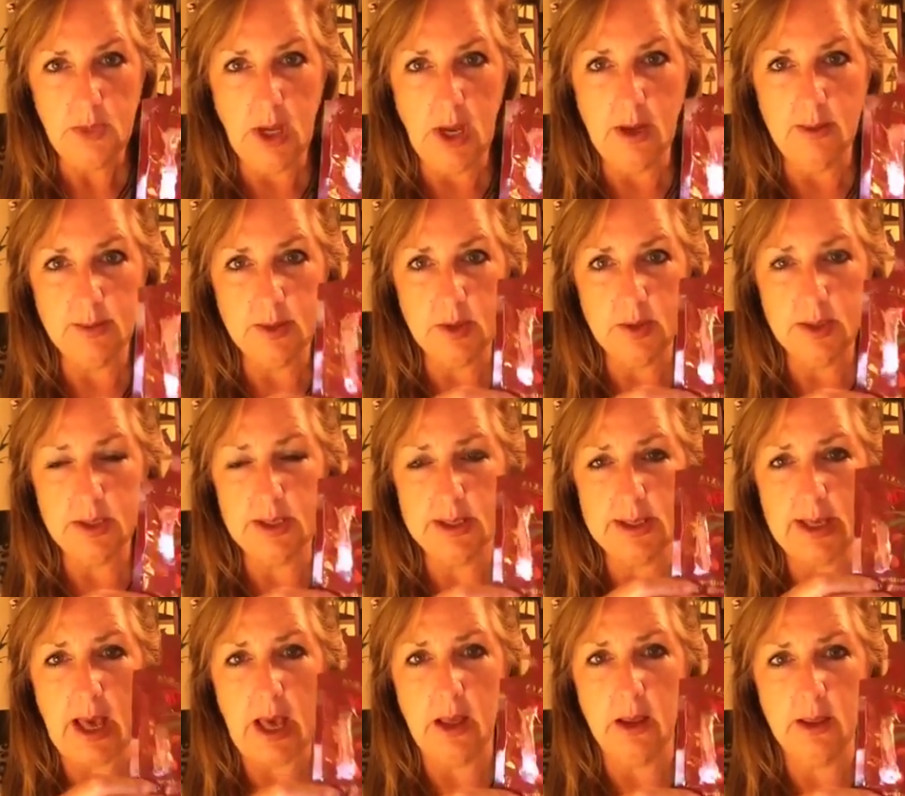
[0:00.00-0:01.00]
So this is
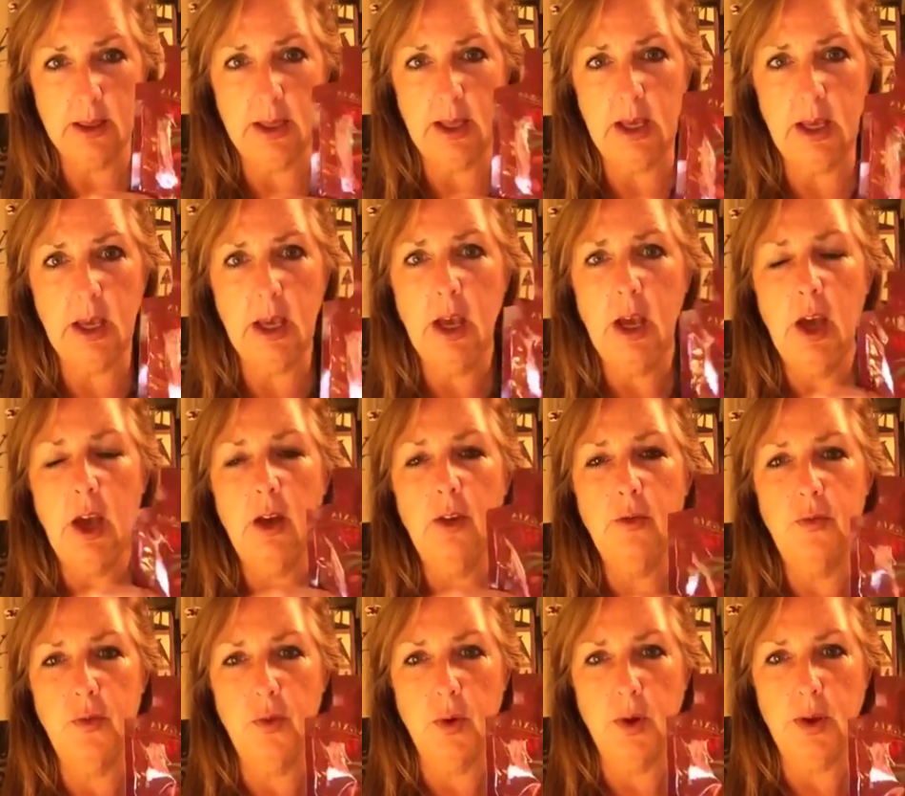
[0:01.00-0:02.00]
healthy
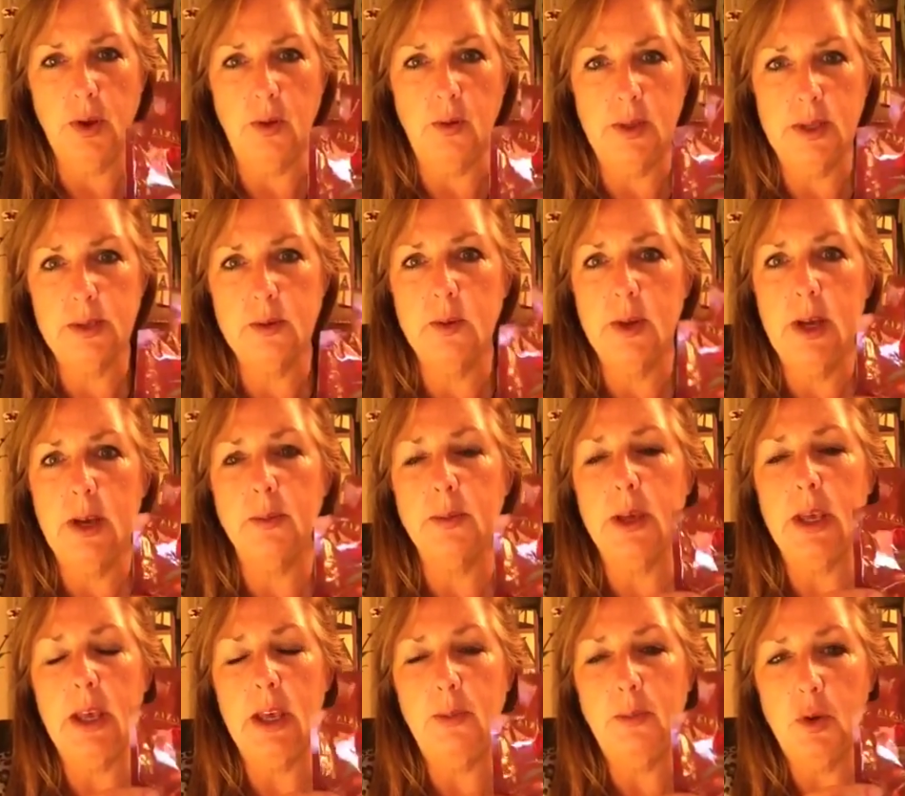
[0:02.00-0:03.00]
for you. This will help
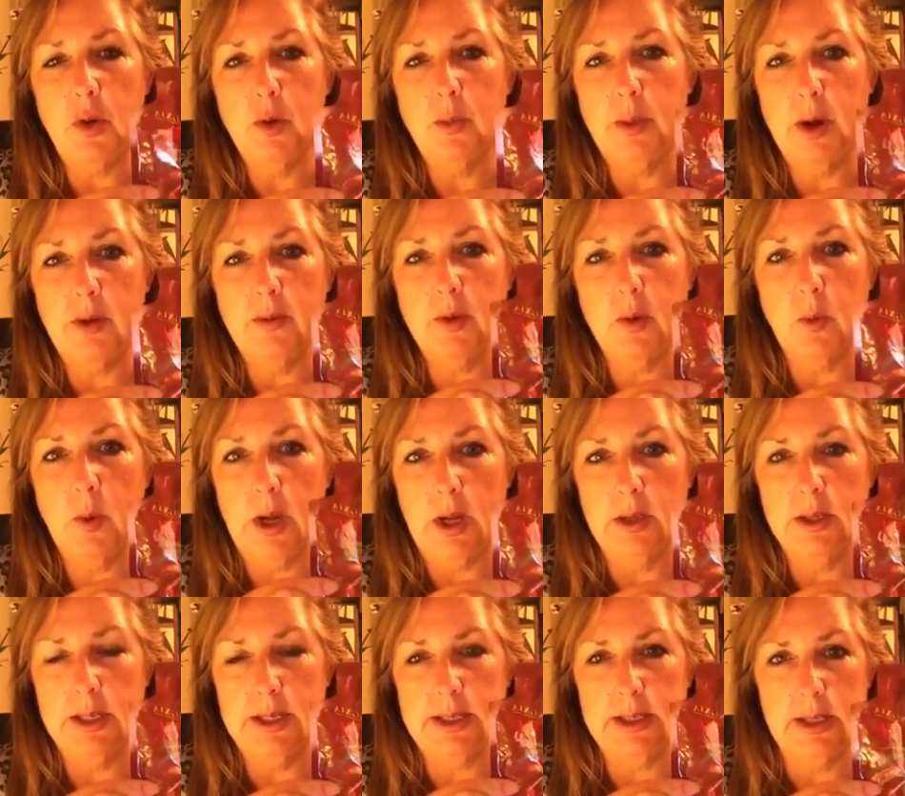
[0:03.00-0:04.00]
keep you above the
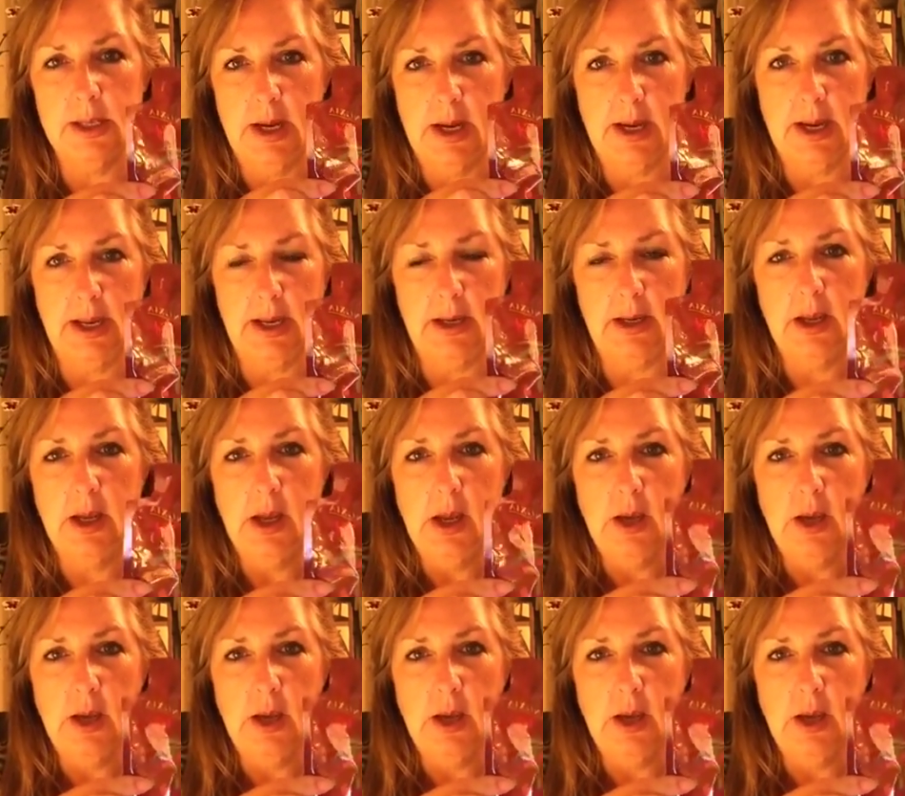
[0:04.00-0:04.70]
wellness line.